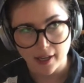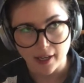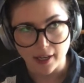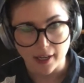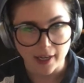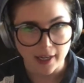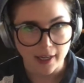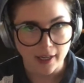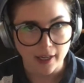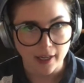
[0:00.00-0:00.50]

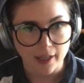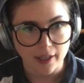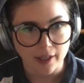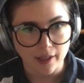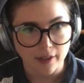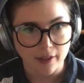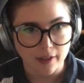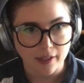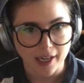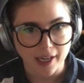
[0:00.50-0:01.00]

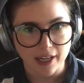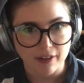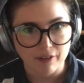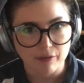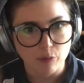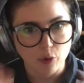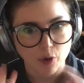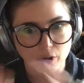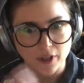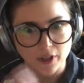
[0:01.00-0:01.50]
and kind of
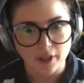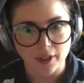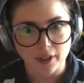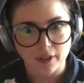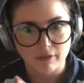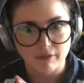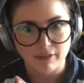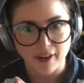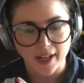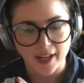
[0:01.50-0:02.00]
more
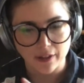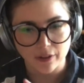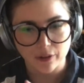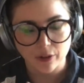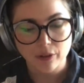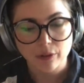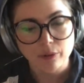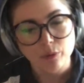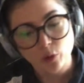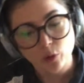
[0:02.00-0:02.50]

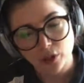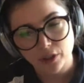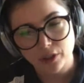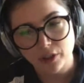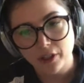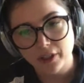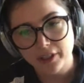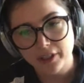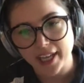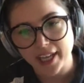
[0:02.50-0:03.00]
vinyl
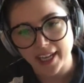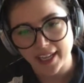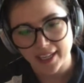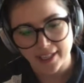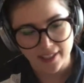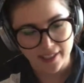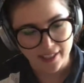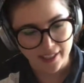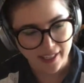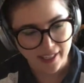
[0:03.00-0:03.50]
world,
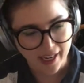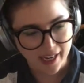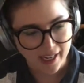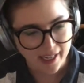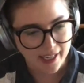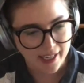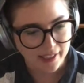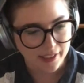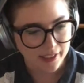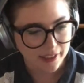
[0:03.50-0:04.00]
and I
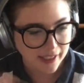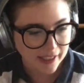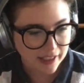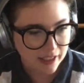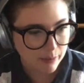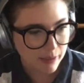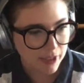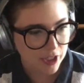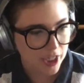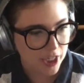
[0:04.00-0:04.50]
had
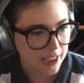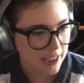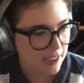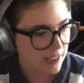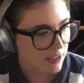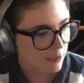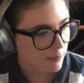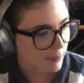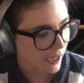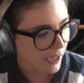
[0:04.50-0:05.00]
collected
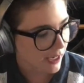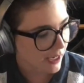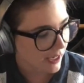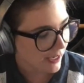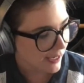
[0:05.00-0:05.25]
BJDs, but